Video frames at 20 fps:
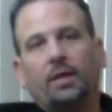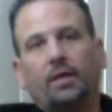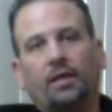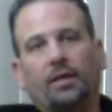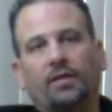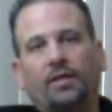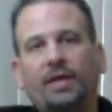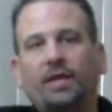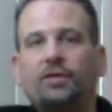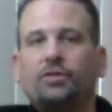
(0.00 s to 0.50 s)

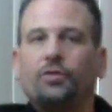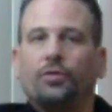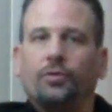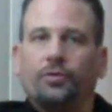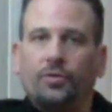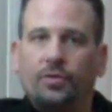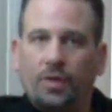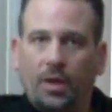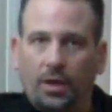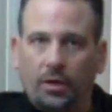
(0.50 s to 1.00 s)
These are
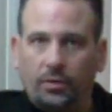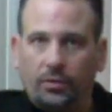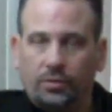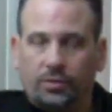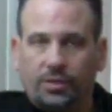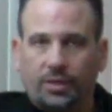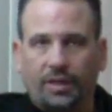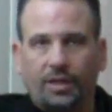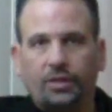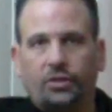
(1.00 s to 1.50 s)
notes
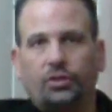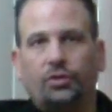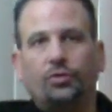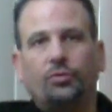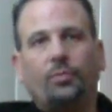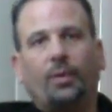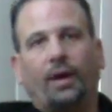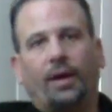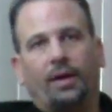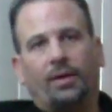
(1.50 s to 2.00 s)
issued
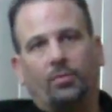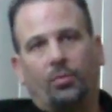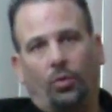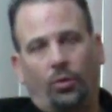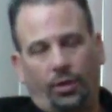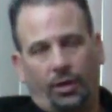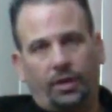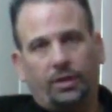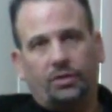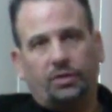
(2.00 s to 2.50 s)
by a
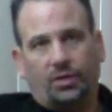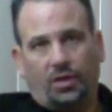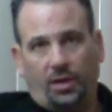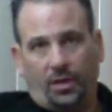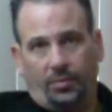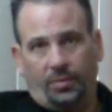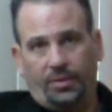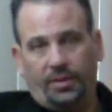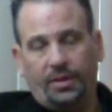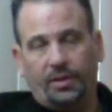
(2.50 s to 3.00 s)
mortgage
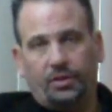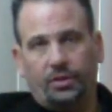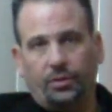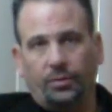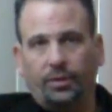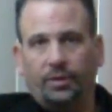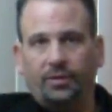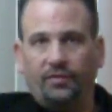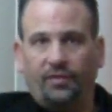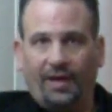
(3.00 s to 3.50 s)
company to
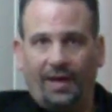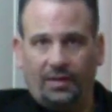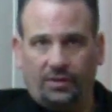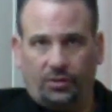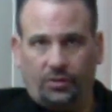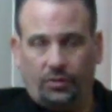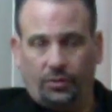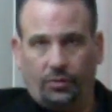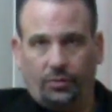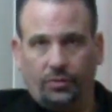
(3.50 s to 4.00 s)

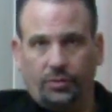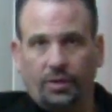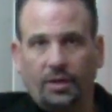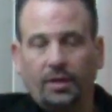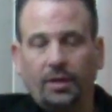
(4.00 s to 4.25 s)
investors